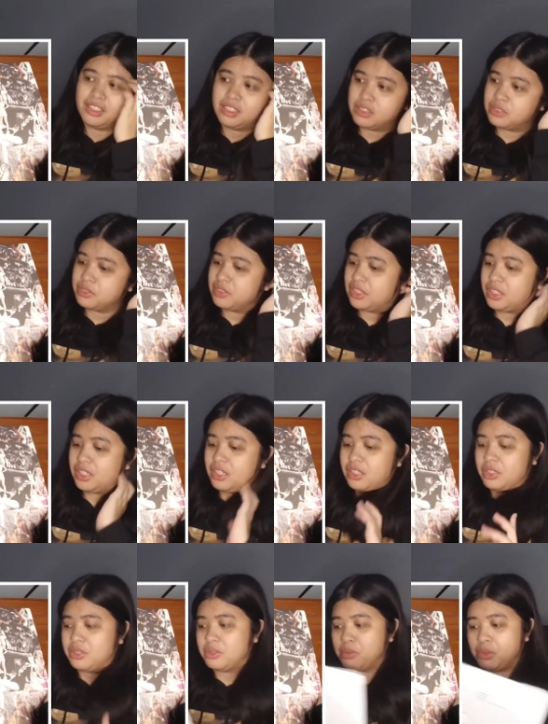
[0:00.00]
it's really
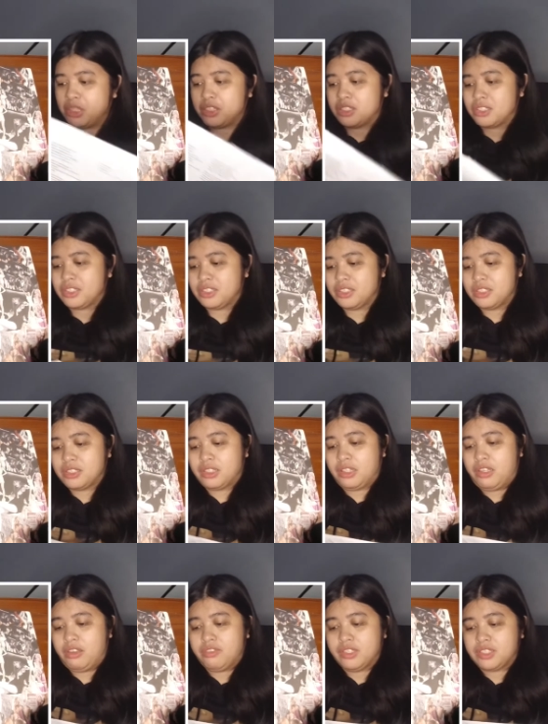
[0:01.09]
cute because the
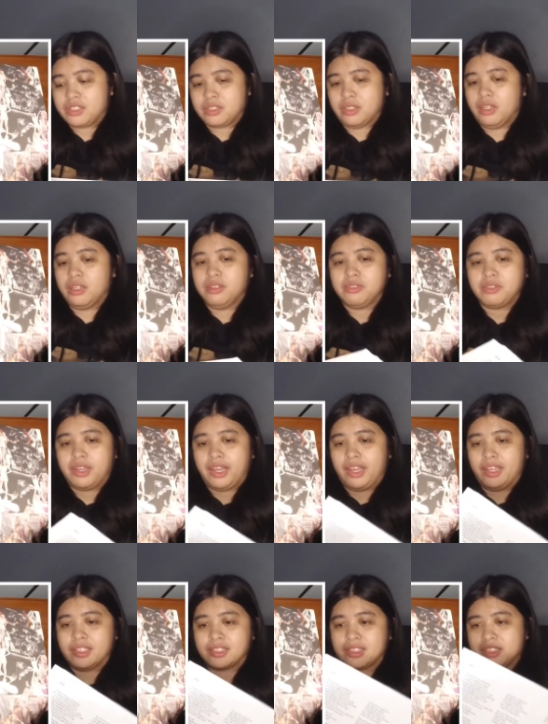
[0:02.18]
sleeve itself
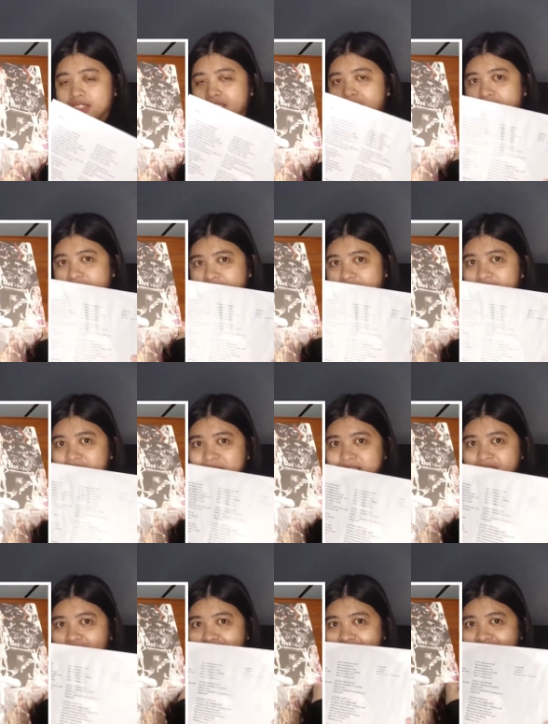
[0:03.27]
has its lyrics
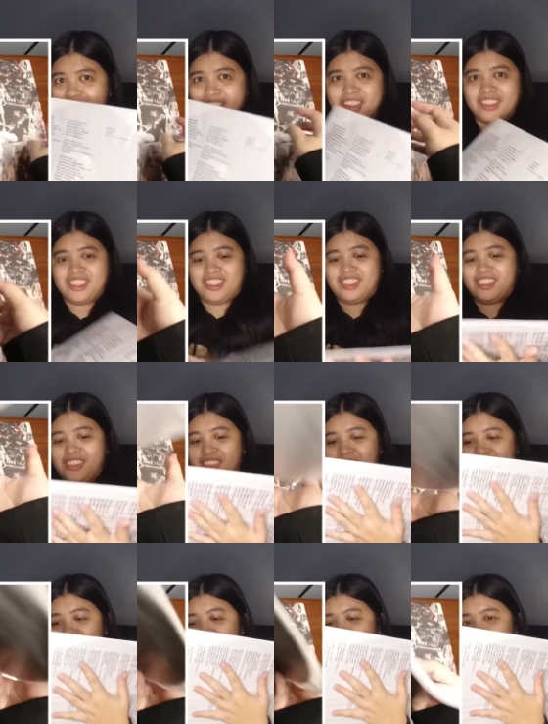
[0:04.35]
on it.
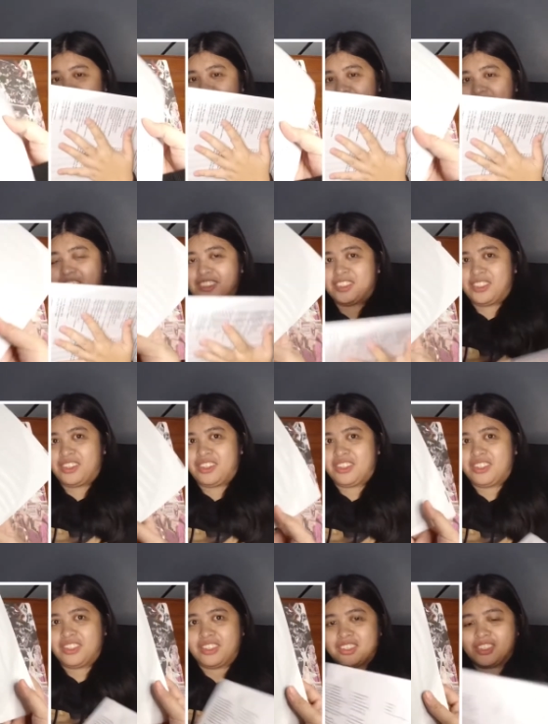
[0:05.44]
So I
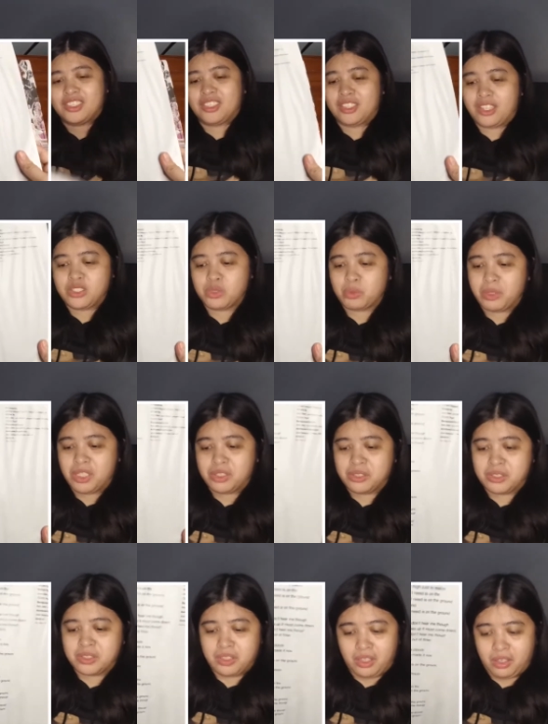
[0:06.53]
think it's a nice way to
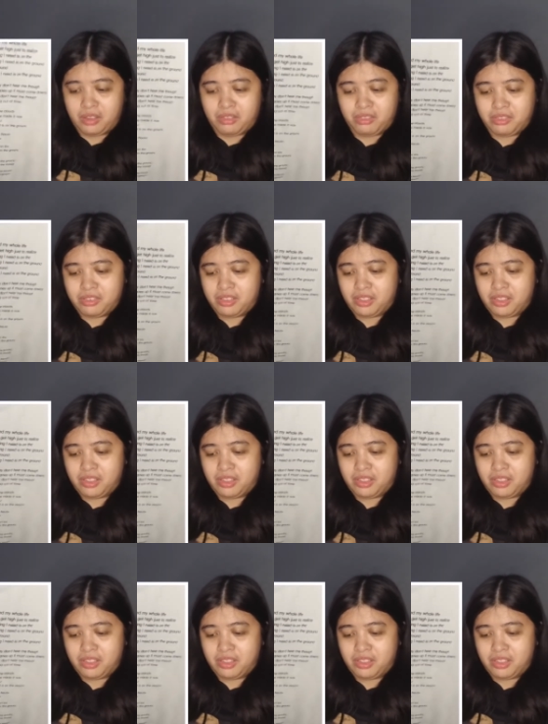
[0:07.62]
save